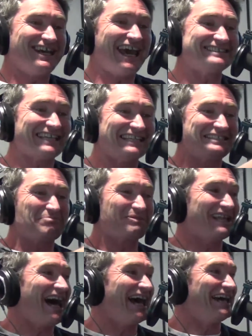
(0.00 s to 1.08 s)
He said you're
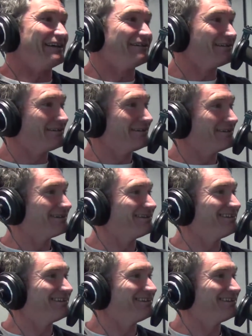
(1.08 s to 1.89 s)
playing. What, Guess what?